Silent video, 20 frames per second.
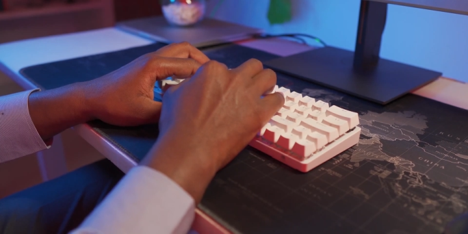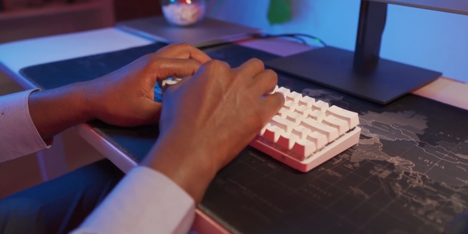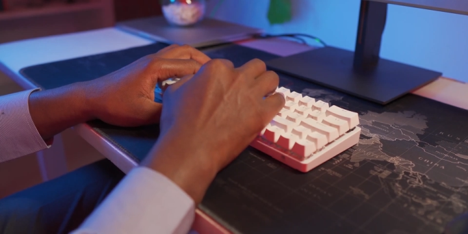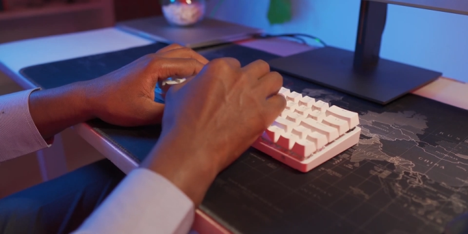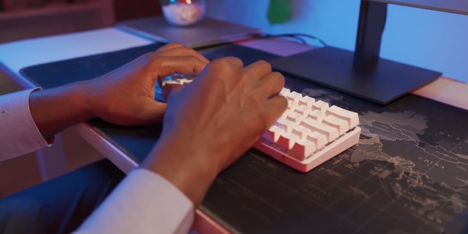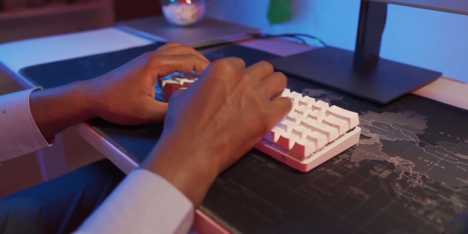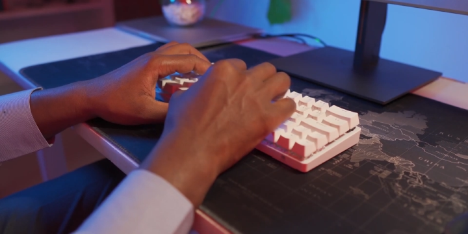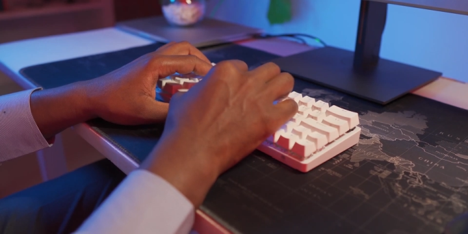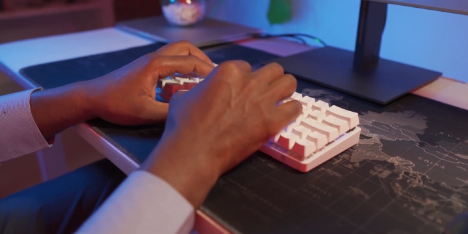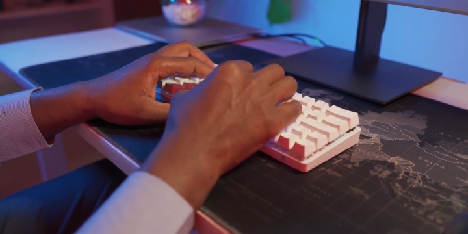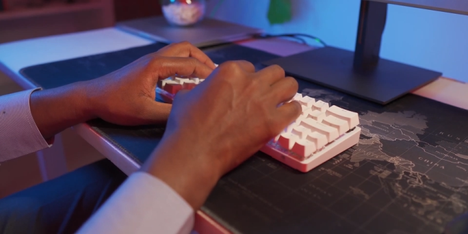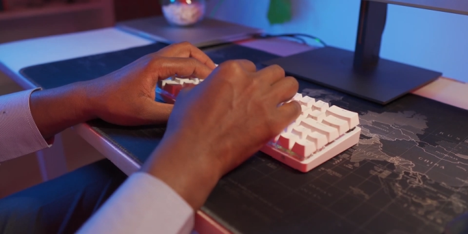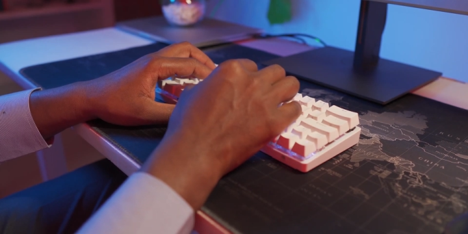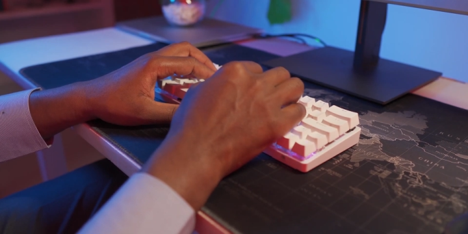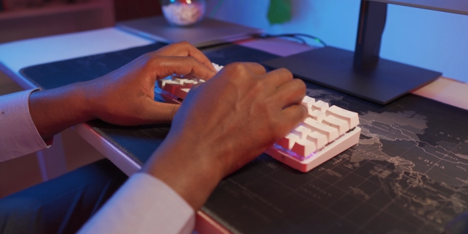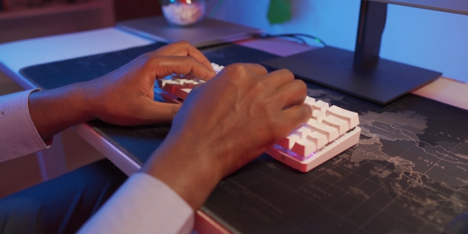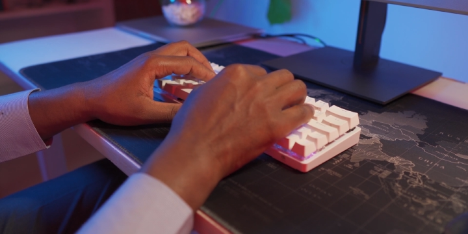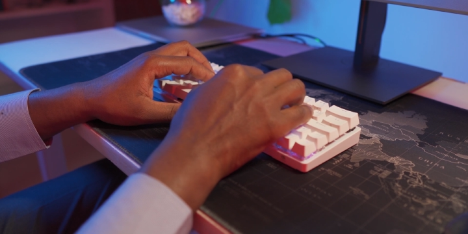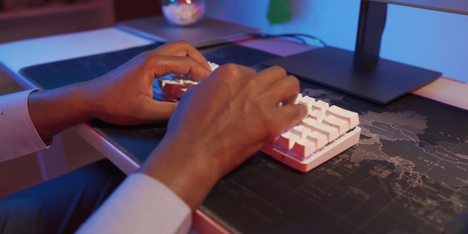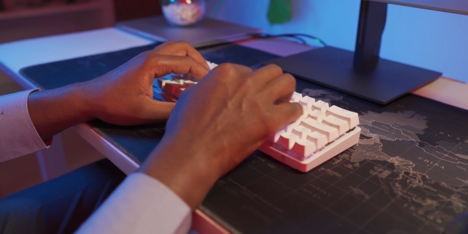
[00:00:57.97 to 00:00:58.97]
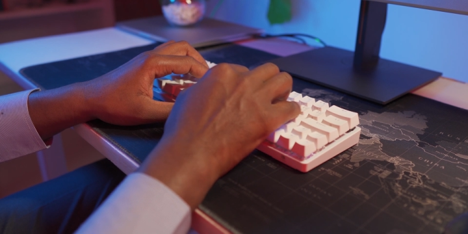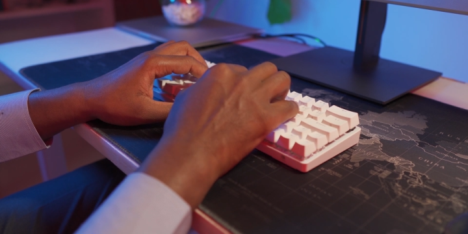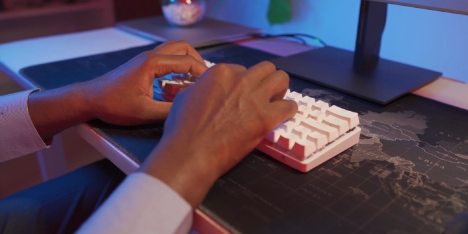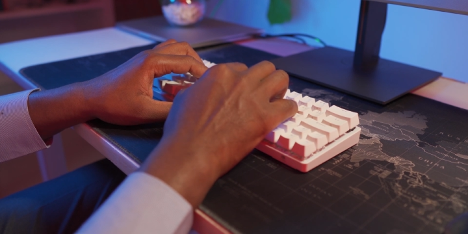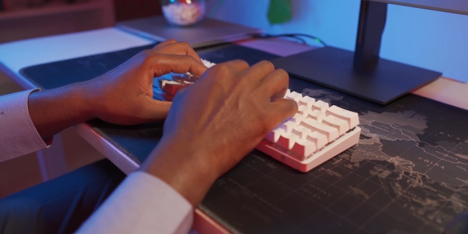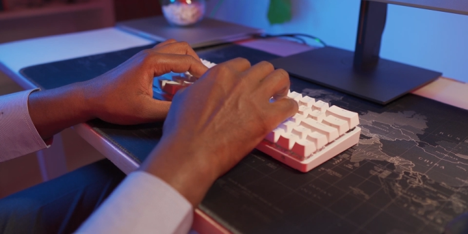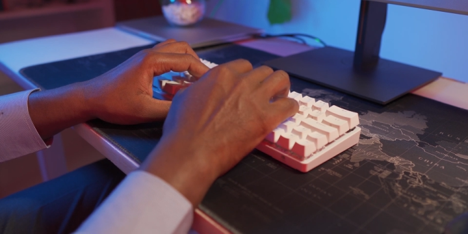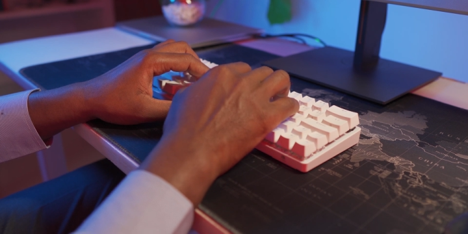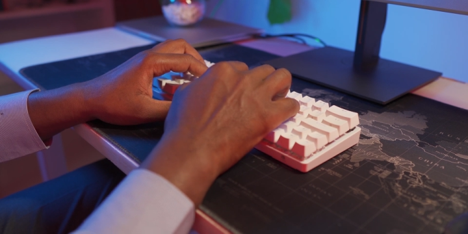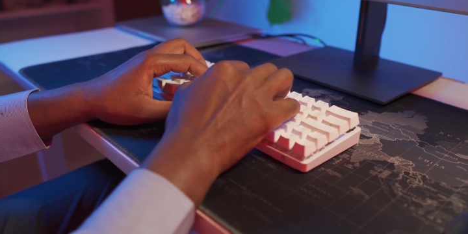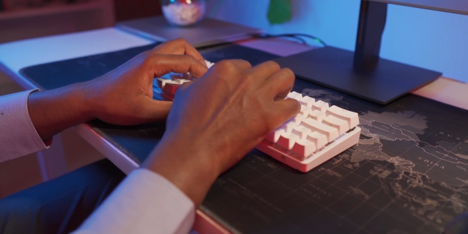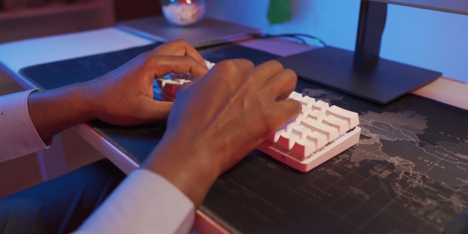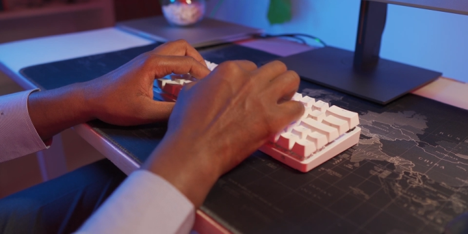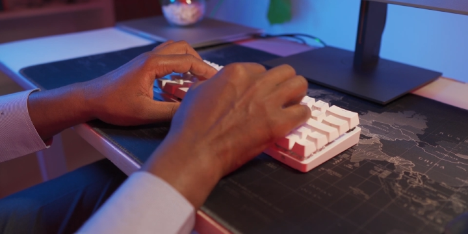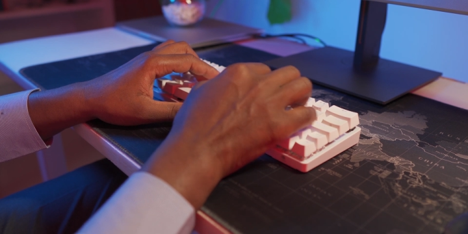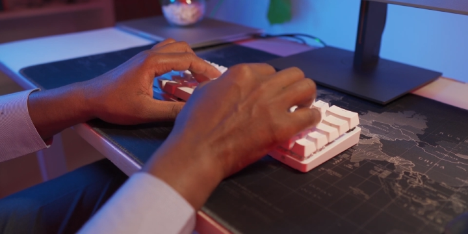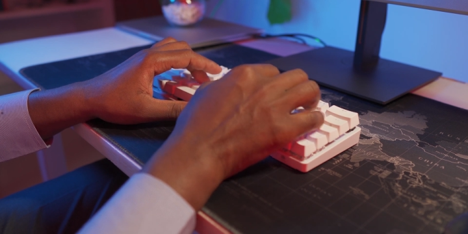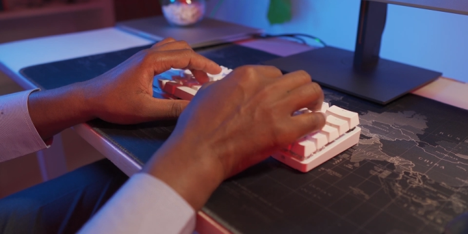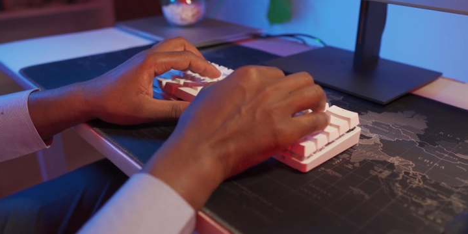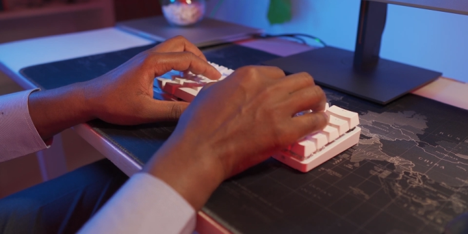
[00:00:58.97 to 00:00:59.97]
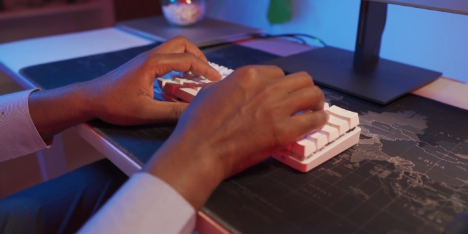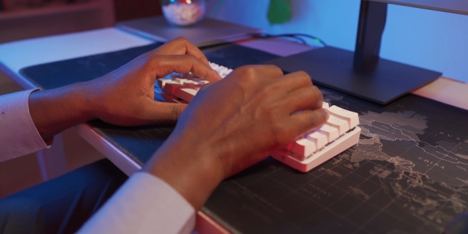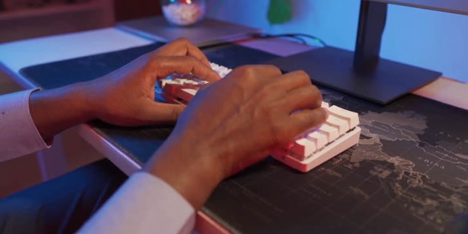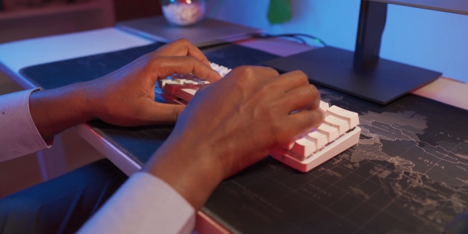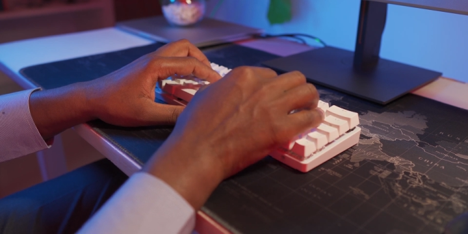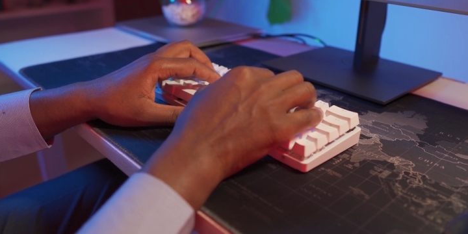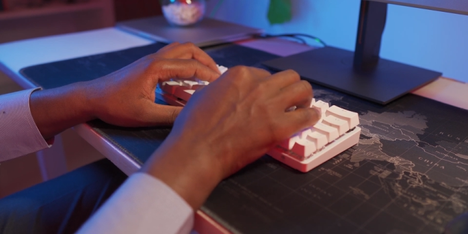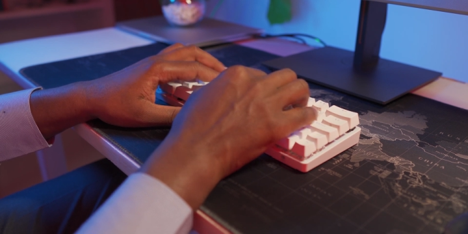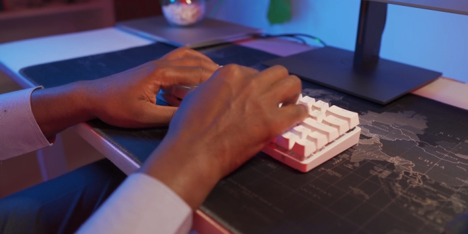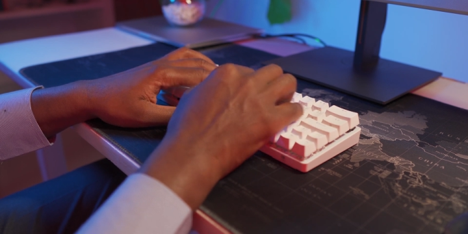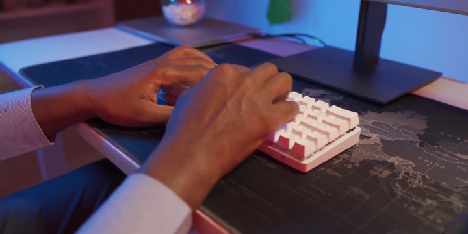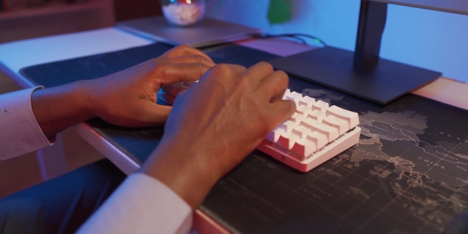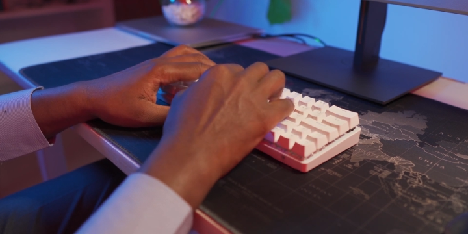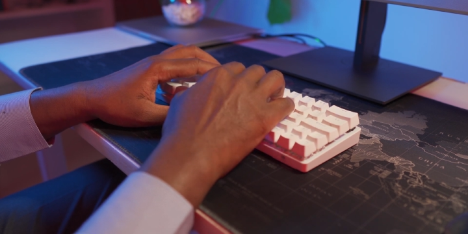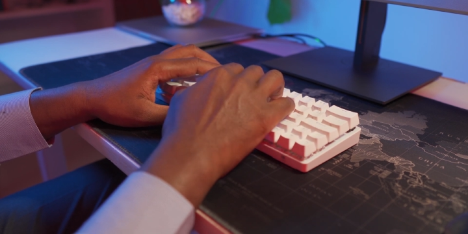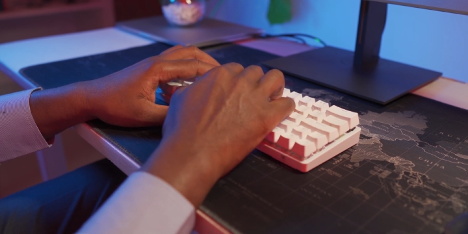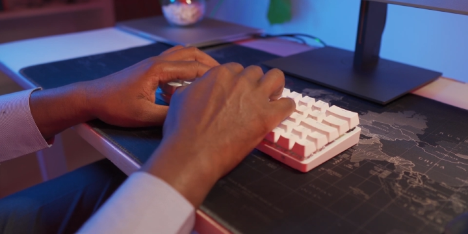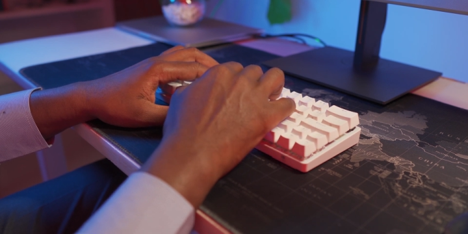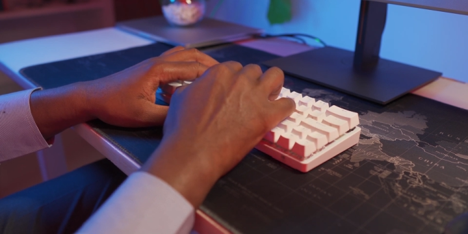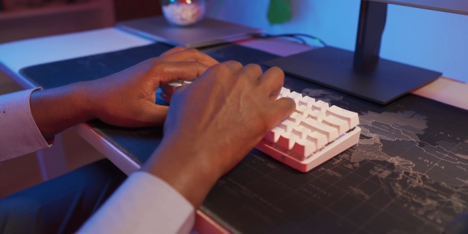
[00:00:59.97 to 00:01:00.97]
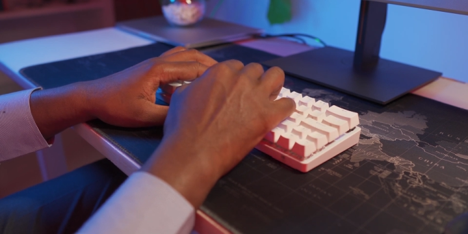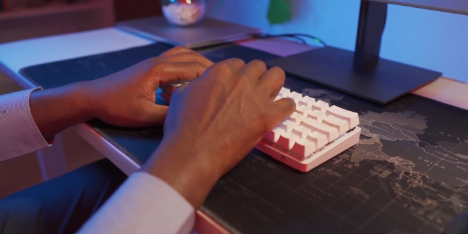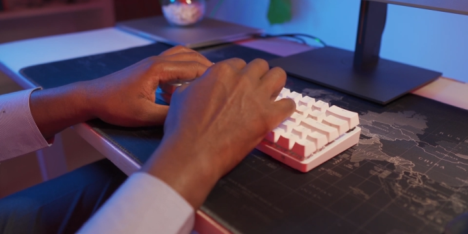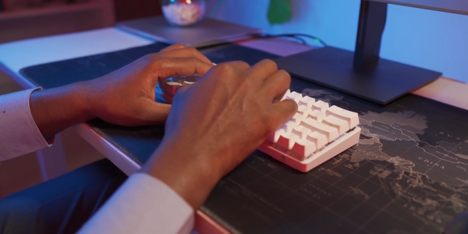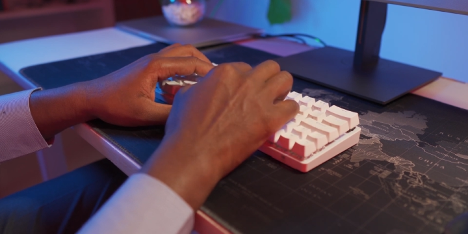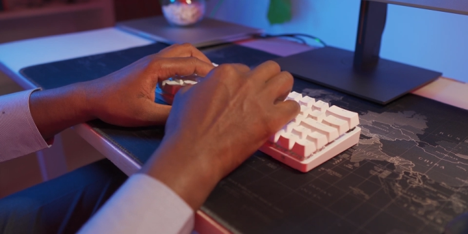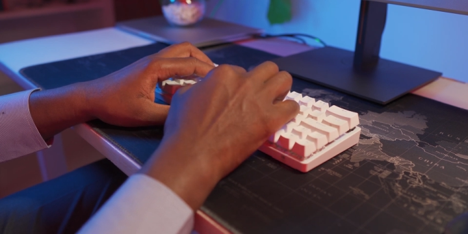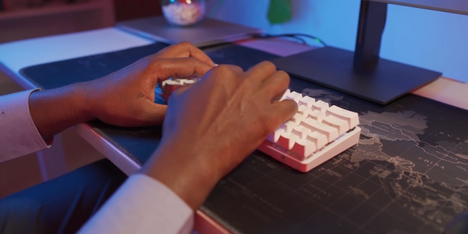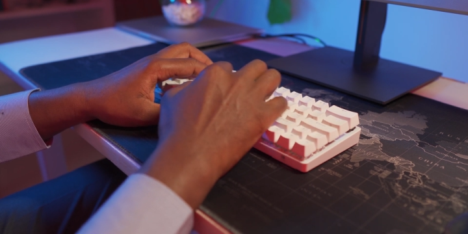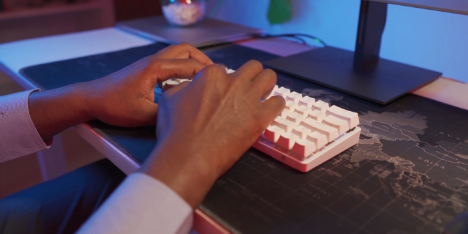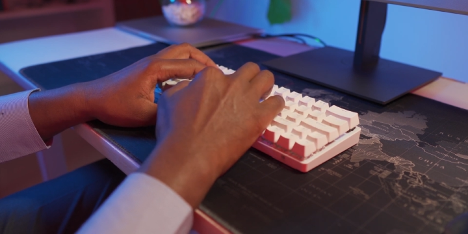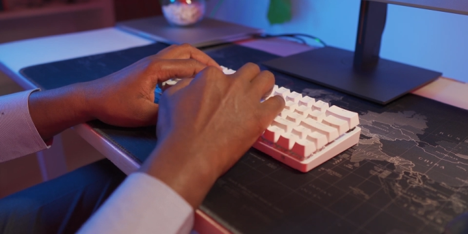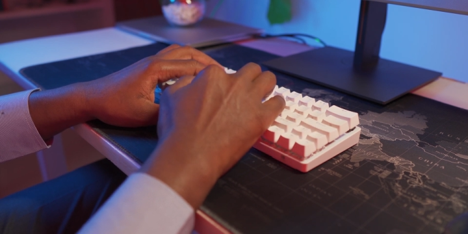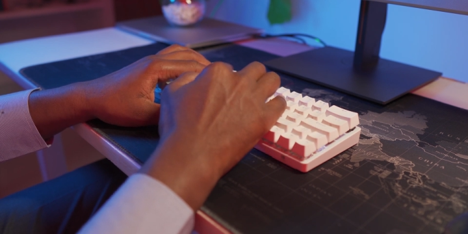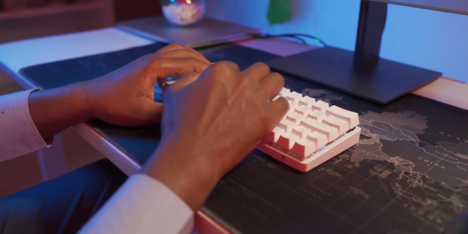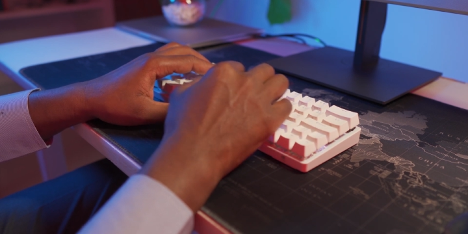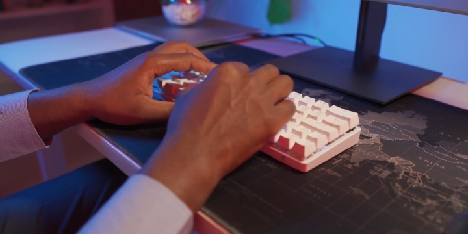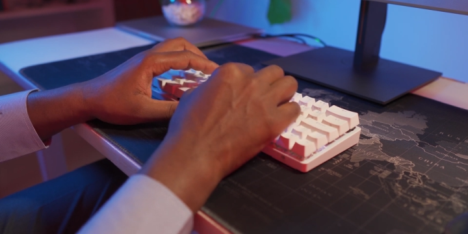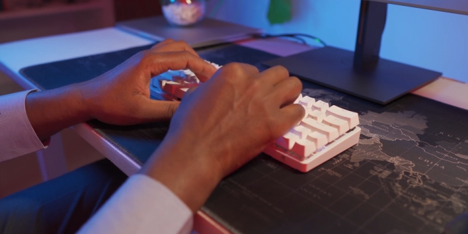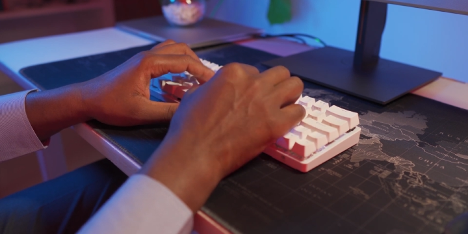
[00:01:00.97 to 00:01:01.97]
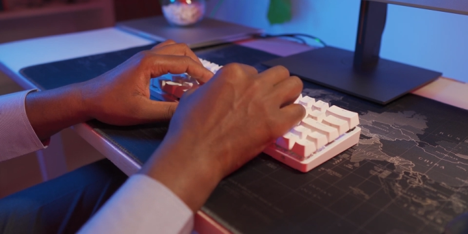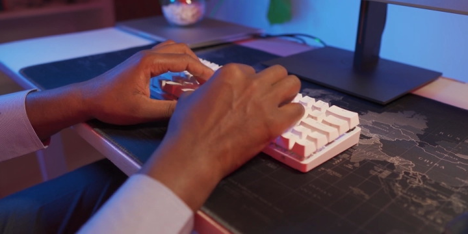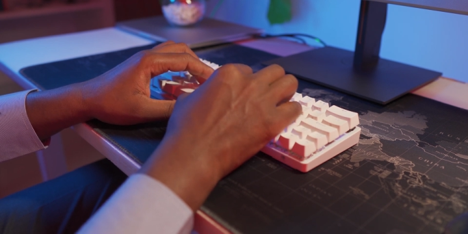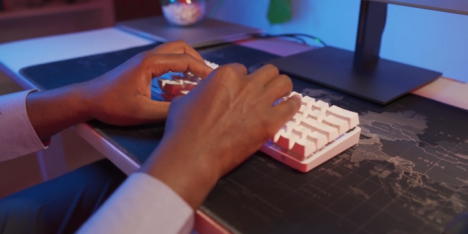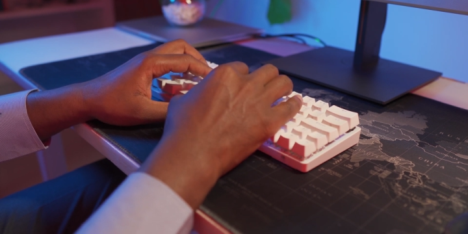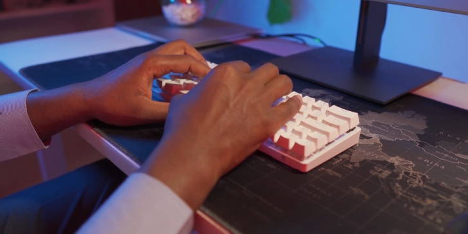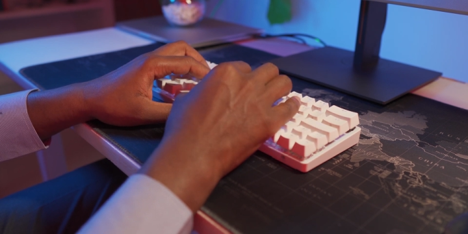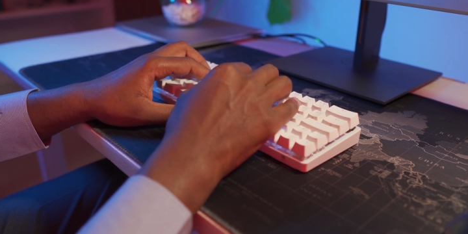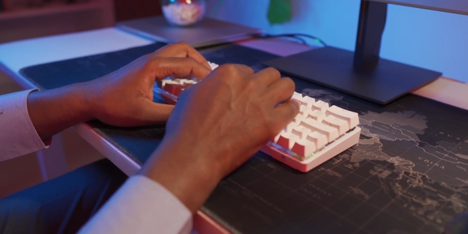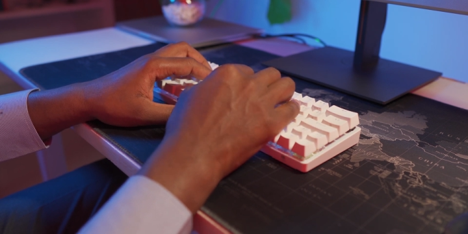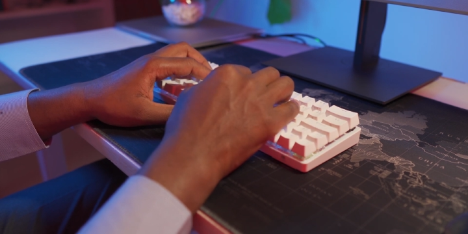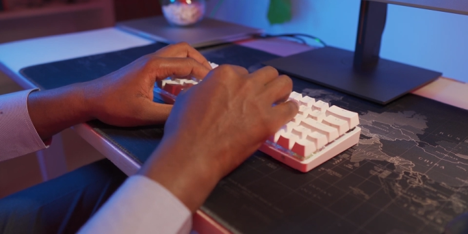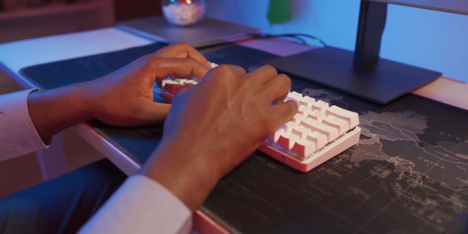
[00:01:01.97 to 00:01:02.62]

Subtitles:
No face is visible, so there are no lips to read.